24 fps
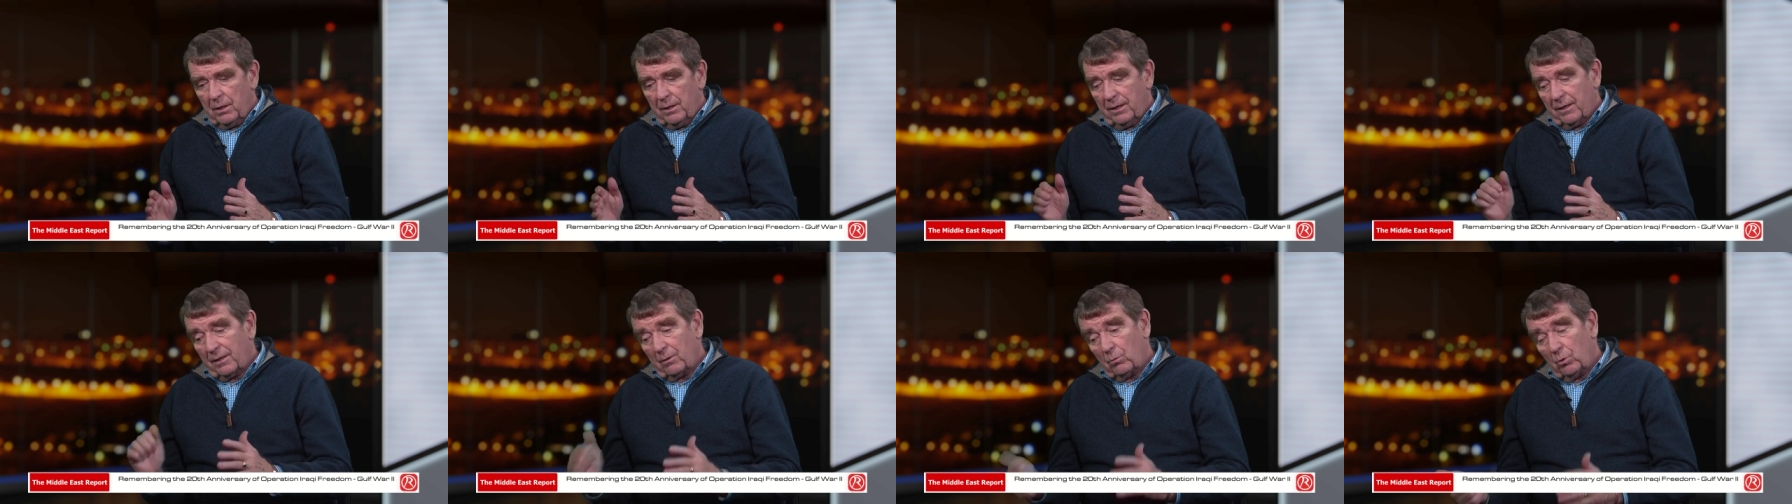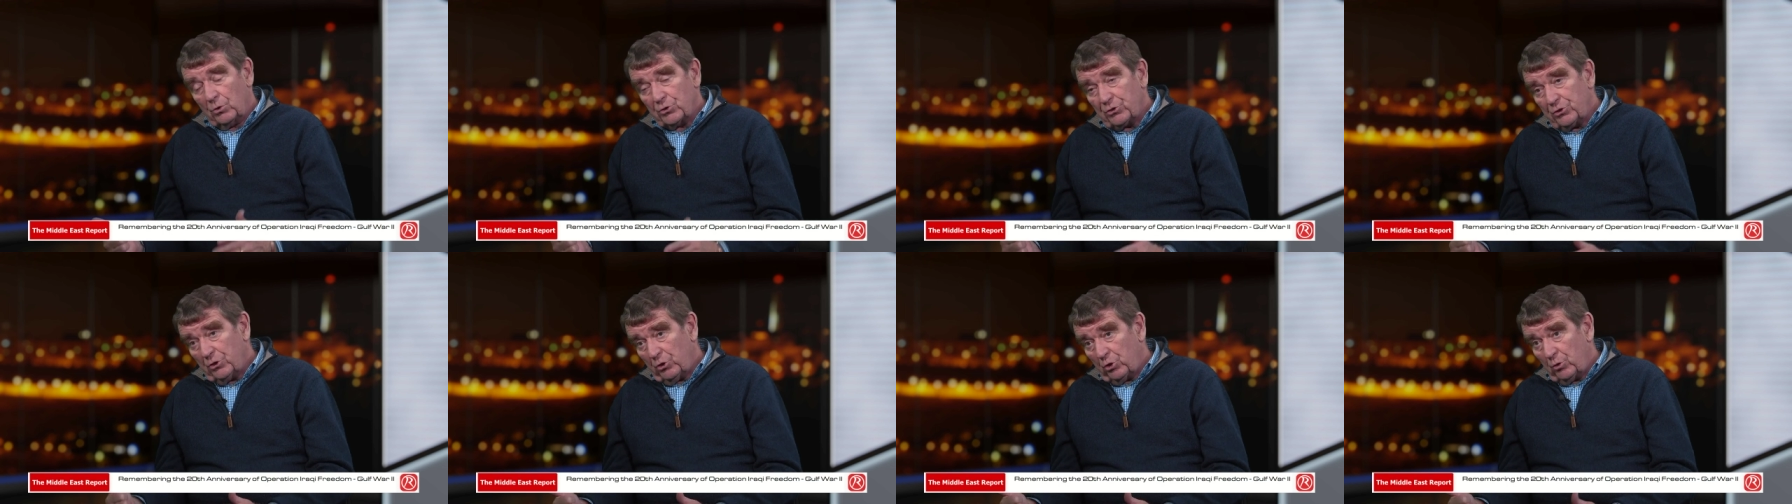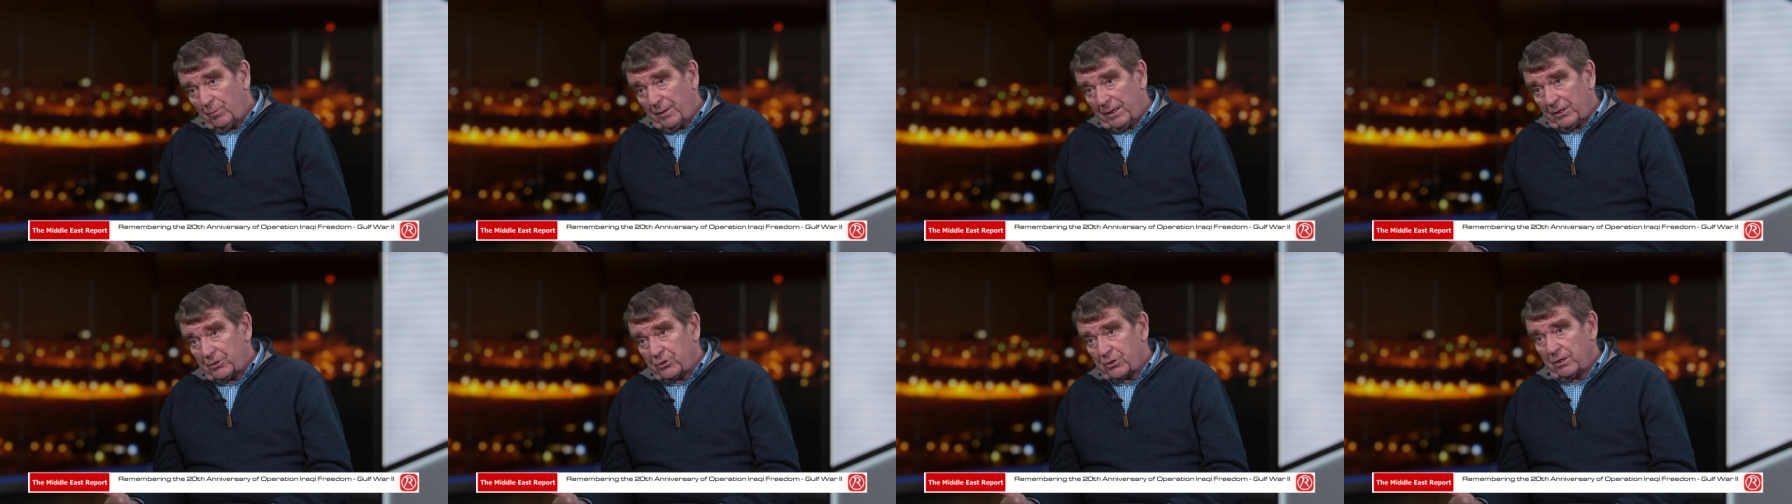Now, there was no
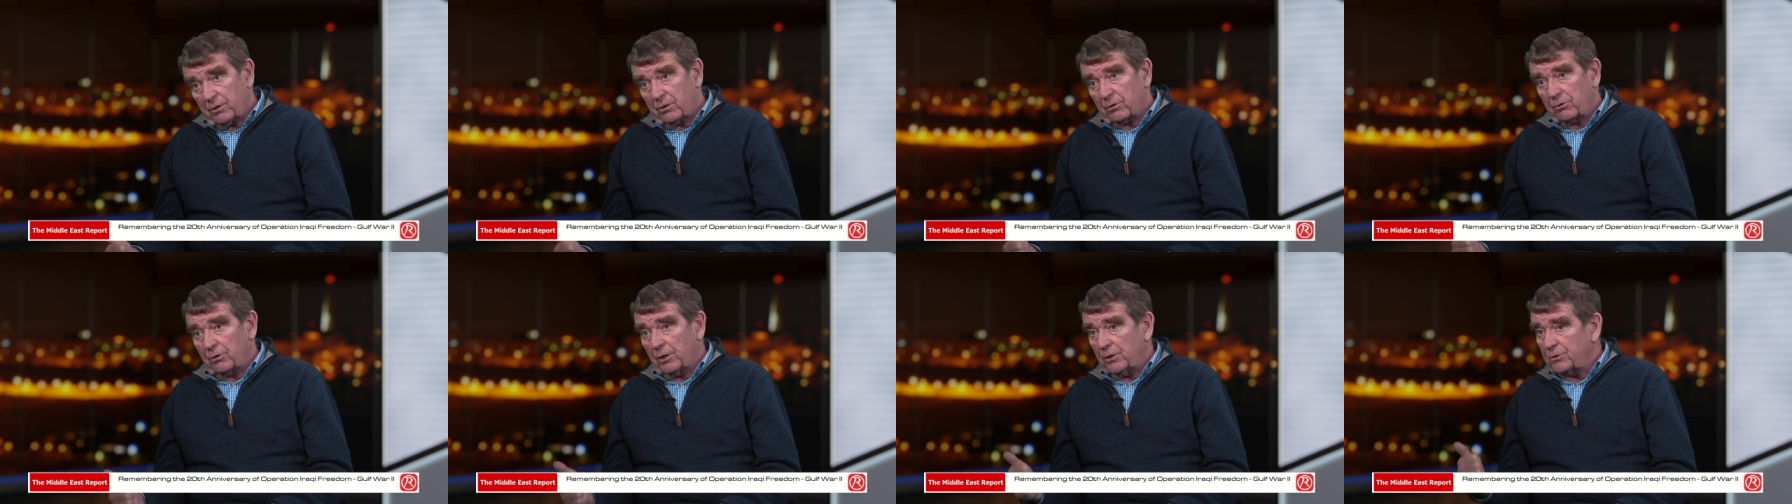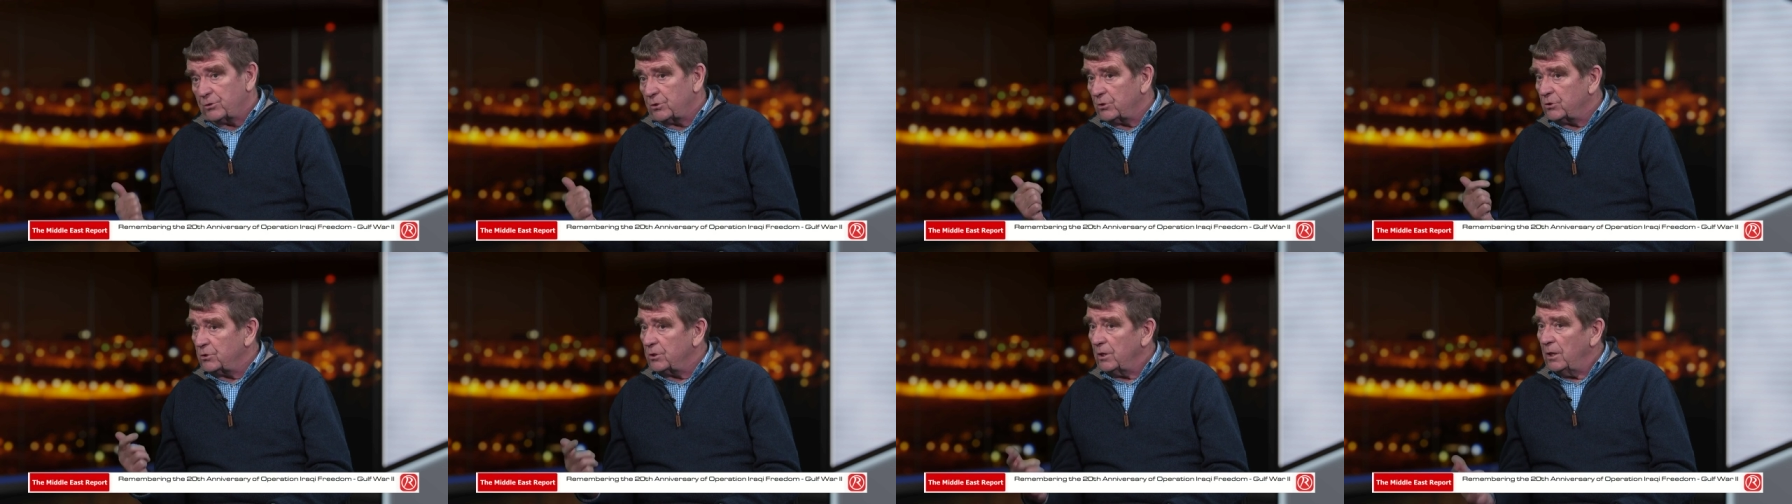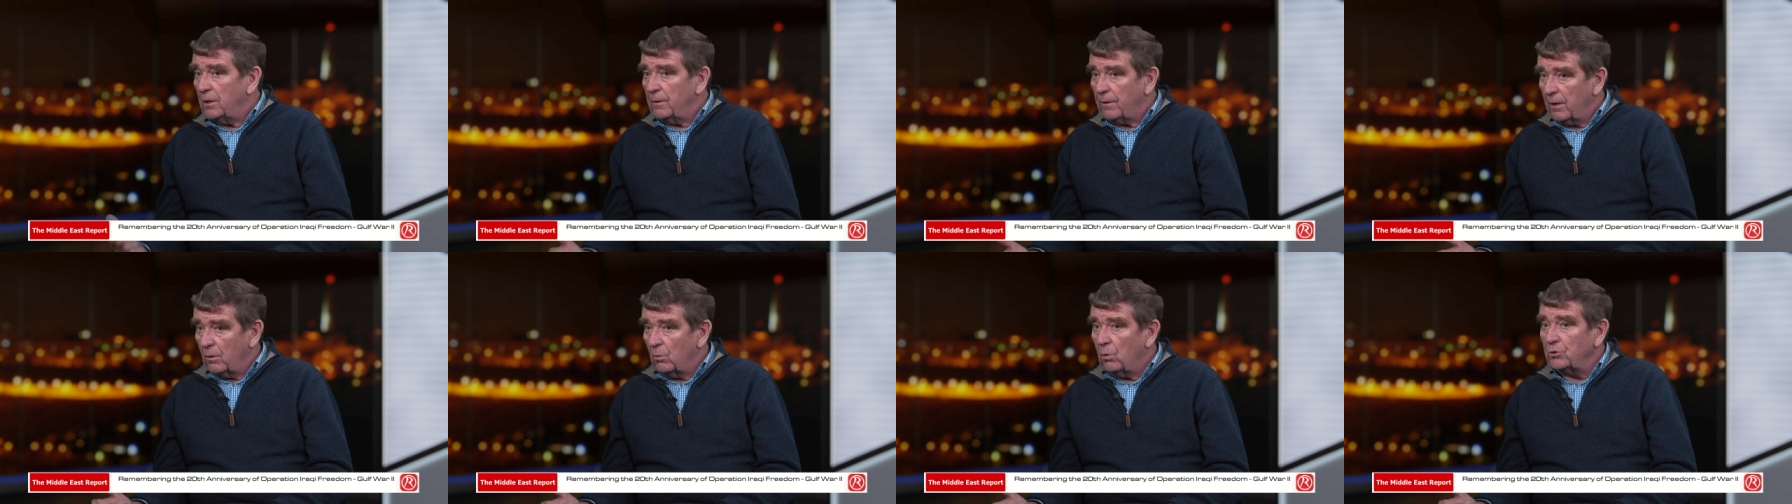humanitarian crisis. There